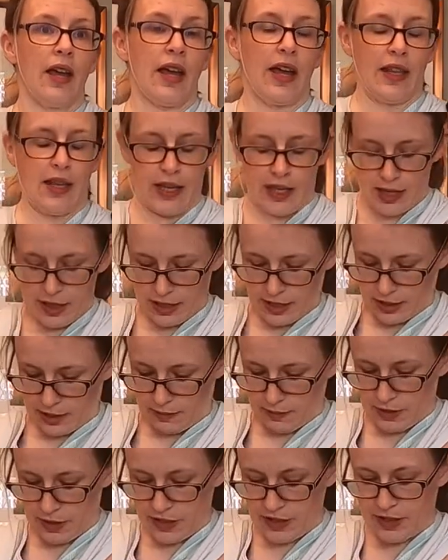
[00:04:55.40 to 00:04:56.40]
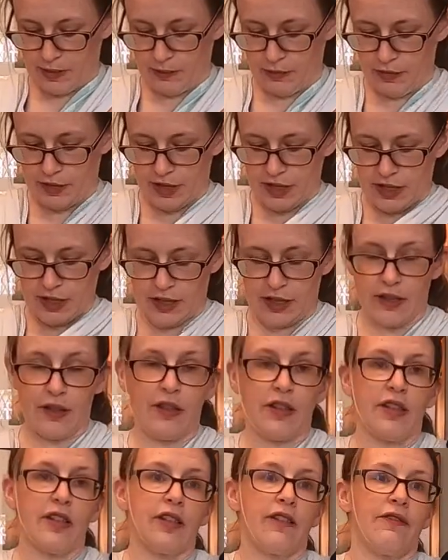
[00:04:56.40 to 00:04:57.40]
And then I'm going to spread
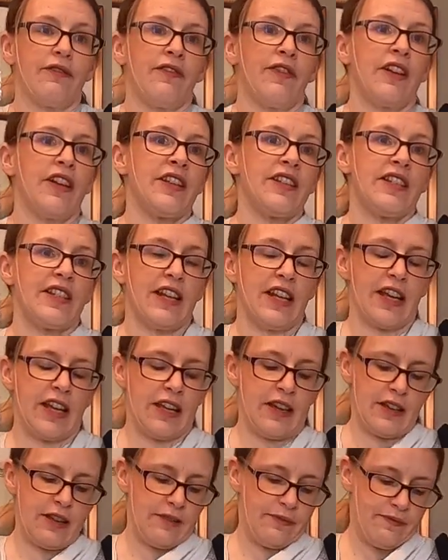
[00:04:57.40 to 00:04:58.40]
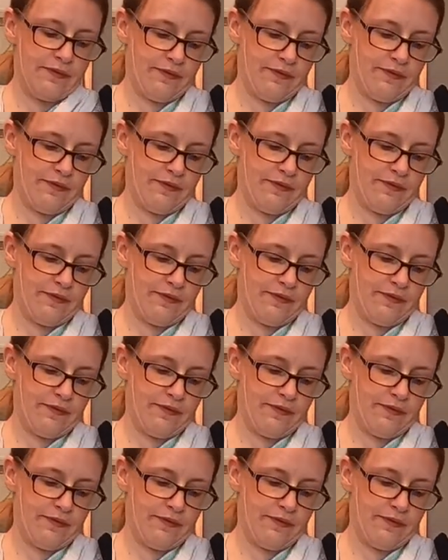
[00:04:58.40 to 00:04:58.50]
the first layer